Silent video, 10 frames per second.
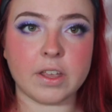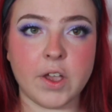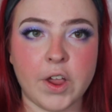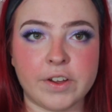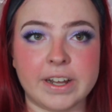
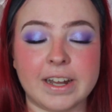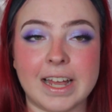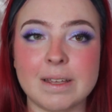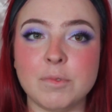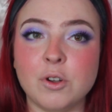Alright,
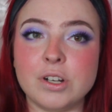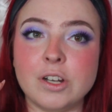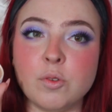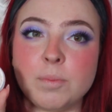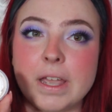I'm going
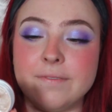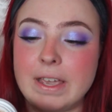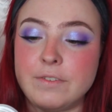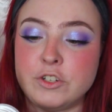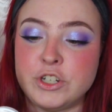in with my
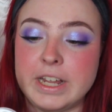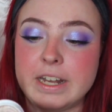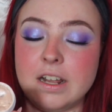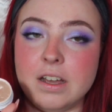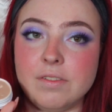favorite
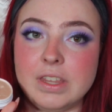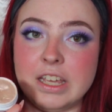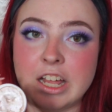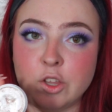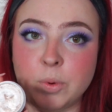shade of the
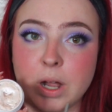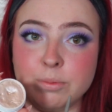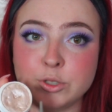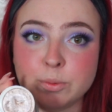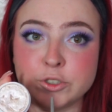Colourpop
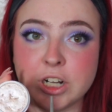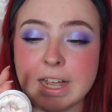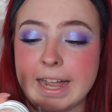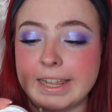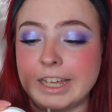Super Shock
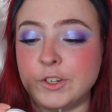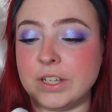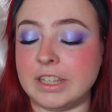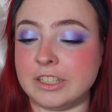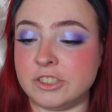Highlighter,
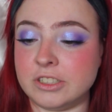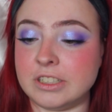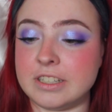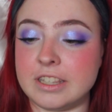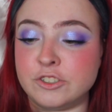and this
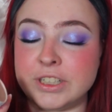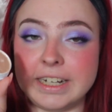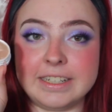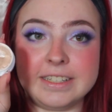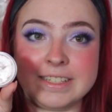is in the
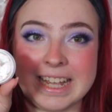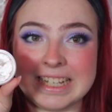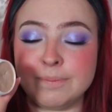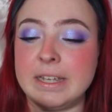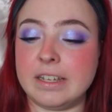shade
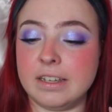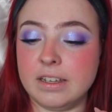Seismic.